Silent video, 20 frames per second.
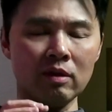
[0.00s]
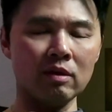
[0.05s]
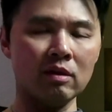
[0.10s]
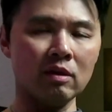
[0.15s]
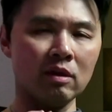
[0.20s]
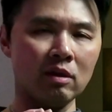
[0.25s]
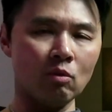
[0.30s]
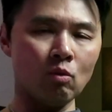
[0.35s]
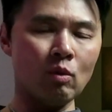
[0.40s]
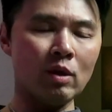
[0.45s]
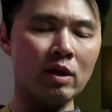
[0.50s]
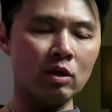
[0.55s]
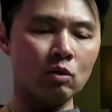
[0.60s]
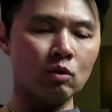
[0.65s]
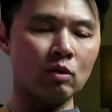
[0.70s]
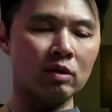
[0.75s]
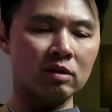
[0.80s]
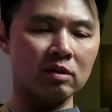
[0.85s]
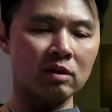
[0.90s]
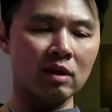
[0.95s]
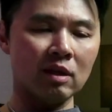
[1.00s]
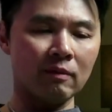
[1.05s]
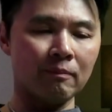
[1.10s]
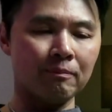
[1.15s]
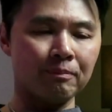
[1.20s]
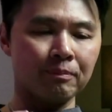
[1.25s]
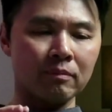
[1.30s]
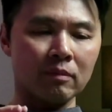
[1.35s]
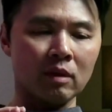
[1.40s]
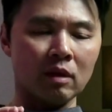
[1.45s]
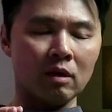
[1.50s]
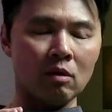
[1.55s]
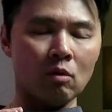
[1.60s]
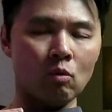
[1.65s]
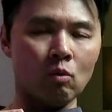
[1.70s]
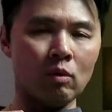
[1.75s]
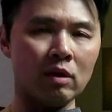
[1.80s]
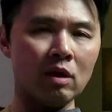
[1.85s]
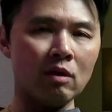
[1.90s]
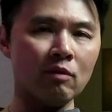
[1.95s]
in a way you could say,
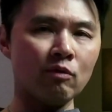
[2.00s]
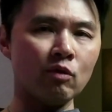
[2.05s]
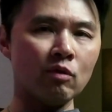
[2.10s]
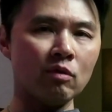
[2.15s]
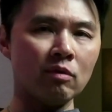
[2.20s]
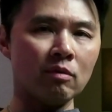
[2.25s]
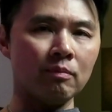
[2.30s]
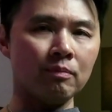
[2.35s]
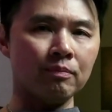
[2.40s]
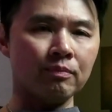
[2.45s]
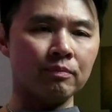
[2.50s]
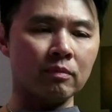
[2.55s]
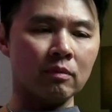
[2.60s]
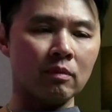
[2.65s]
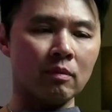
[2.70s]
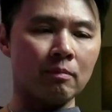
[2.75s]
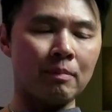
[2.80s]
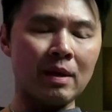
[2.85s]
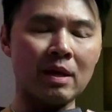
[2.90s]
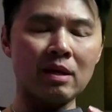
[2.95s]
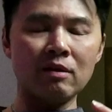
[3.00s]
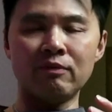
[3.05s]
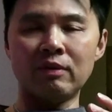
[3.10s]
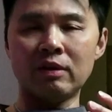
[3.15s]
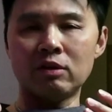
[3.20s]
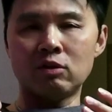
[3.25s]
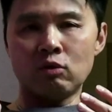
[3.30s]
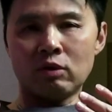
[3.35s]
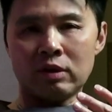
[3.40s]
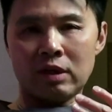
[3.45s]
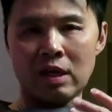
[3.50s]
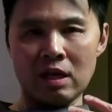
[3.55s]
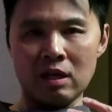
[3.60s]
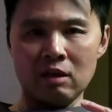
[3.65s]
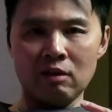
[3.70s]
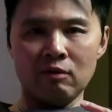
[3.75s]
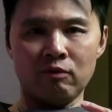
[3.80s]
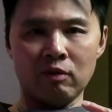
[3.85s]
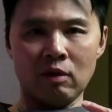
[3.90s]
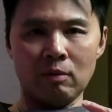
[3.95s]
whatever benefits you're getting
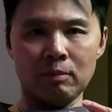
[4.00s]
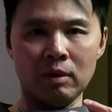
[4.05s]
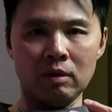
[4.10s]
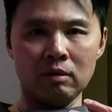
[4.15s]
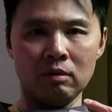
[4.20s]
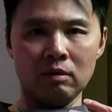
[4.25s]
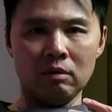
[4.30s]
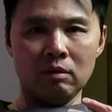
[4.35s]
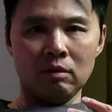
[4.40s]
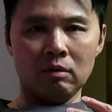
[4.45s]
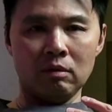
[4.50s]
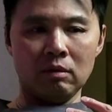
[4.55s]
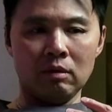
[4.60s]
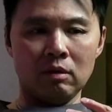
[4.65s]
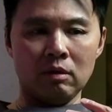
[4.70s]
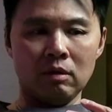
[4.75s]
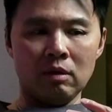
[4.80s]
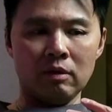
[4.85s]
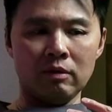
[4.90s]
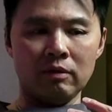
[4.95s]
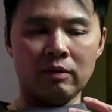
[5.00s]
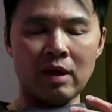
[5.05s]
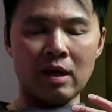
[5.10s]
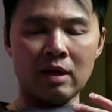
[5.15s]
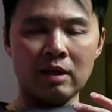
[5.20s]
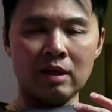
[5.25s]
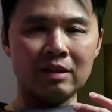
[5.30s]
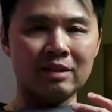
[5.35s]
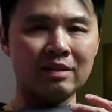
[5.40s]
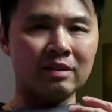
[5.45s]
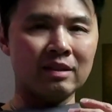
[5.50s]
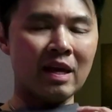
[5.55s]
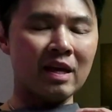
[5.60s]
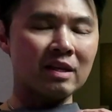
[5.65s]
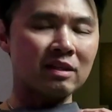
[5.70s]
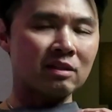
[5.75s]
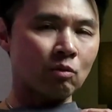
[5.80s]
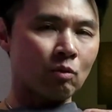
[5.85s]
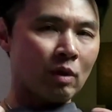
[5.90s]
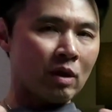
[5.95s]
from it, that it
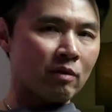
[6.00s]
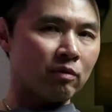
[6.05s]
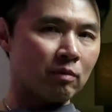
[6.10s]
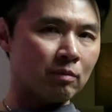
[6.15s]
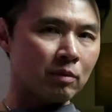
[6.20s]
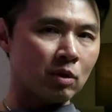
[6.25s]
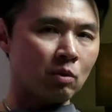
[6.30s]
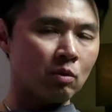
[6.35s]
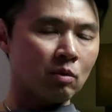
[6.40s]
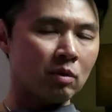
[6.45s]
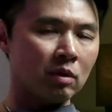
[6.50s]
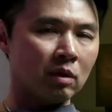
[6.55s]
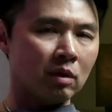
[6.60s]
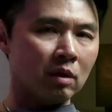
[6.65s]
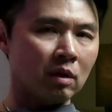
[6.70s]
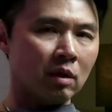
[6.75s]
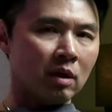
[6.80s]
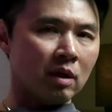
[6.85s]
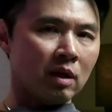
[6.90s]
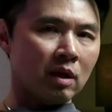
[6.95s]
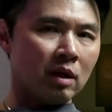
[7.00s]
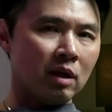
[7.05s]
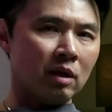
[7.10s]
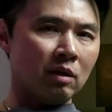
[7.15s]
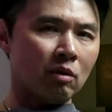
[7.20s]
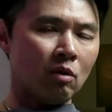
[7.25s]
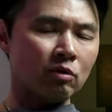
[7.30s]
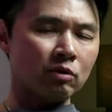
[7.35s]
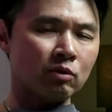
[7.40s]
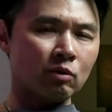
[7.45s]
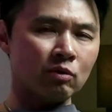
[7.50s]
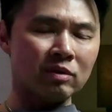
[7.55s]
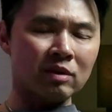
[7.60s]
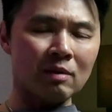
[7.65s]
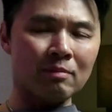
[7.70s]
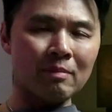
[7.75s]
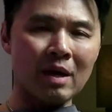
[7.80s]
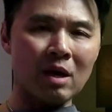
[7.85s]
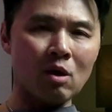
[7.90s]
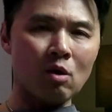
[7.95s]
takes away from you, it also
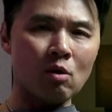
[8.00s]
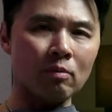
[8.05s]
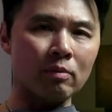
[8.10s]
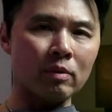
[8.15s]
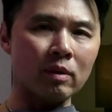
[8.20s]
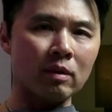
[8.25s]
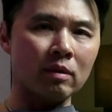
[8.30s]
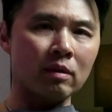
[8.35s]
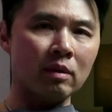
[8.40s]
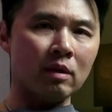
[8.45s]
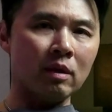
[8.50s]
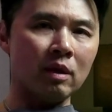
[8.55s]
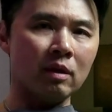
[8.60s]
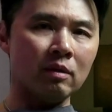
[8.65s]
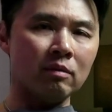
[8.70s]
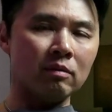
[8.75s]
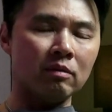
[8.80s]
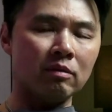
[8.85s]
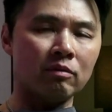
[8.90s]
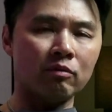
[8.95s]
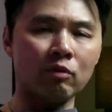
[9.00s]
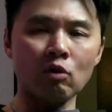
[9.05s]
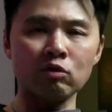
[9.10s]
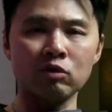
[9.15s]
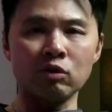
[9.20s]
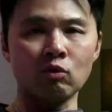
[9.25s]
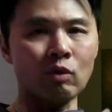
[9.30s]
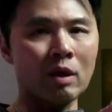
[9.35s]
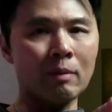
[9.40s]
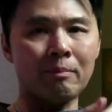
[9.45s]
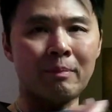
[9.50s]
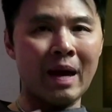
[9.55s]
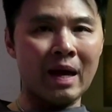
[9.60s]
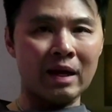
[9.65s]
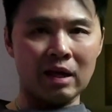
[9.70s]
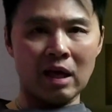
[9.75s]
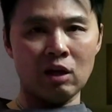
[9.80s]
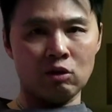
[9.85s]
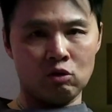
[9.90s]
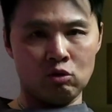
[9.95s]
somehow it throws it right back
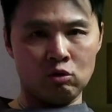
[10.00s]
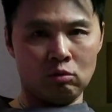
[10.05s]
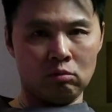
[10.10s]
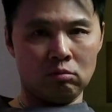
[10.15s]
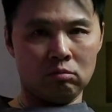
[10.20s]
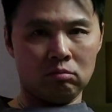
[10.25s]
at you.